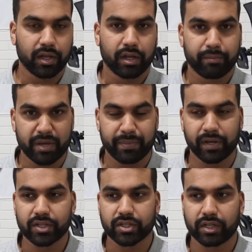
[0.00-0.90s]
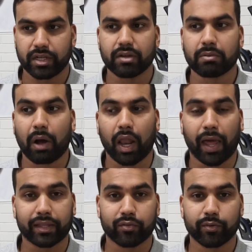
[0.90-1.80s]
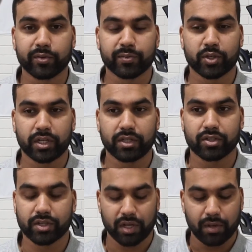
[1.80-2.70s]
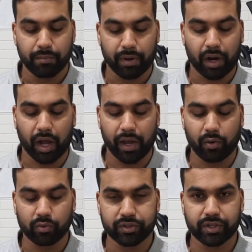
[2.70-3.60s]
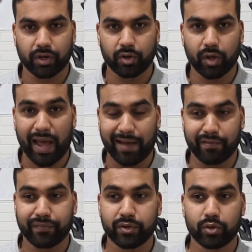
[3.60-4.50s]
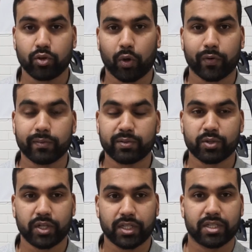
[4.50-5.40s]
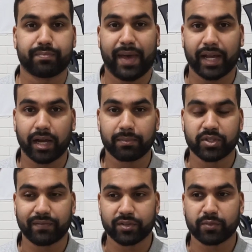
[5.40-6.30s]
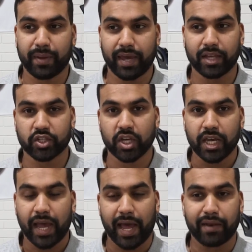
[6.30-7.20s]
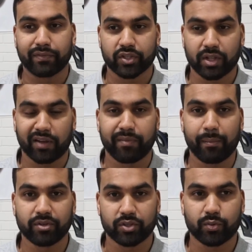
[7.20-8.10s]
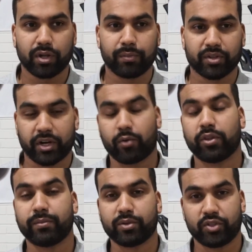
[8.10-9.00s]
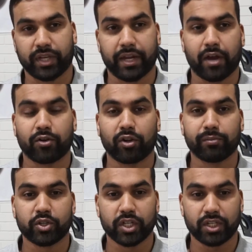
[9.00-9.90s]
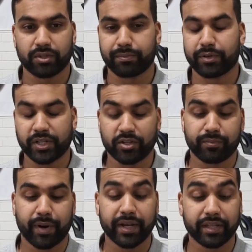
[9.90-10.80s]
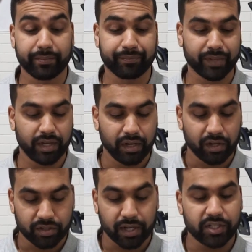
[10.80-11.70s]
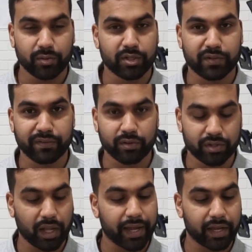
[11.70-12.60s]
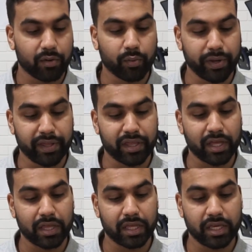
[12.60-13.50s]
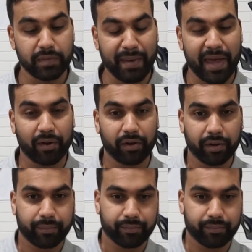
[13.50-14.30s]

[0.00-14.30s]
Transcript: Me personally, I like the Rupes machines, but I also have a few non-Rupes machines as backups and for spares and for staff members as well, because I don't want them using $800 machines and potentially breaking them. So let's see what this feels like with the pad on.